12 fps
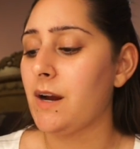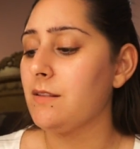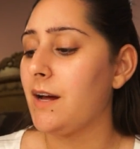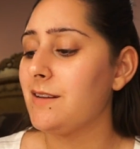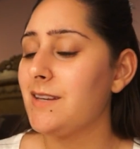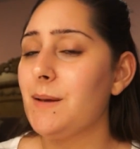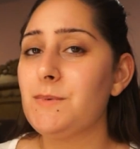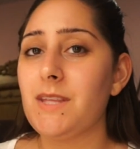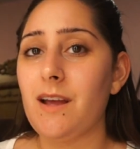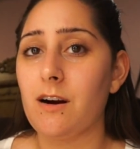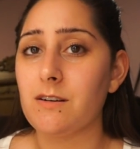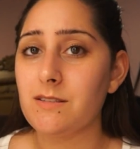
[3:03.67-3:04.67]
A lot of times
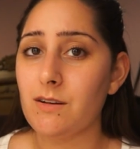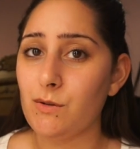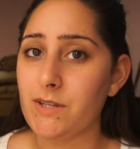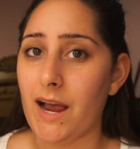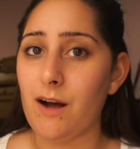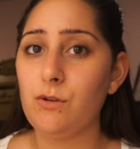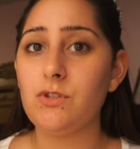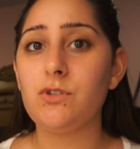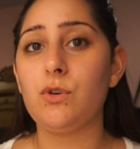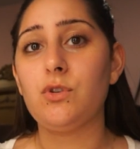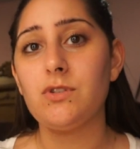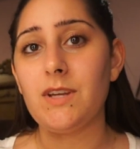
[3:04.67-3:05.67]
they are sold out,
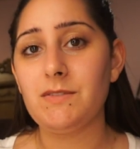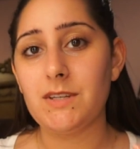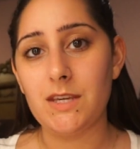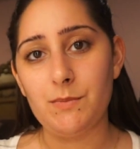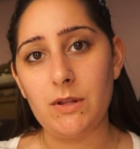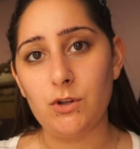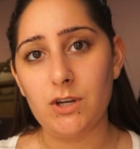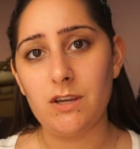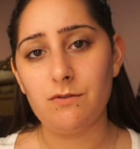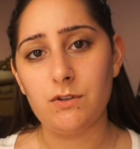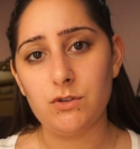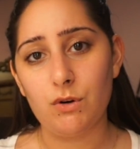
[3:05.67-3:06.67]
so you just have to keep on looking
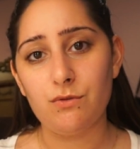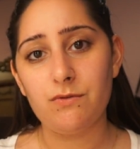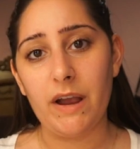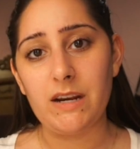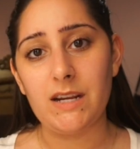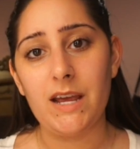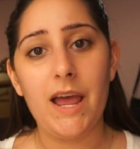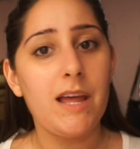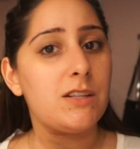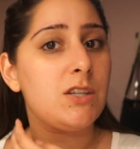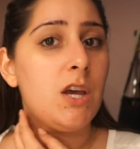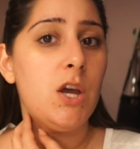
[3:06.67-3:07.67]
if you don't find it
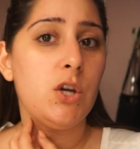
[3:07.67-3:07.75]
at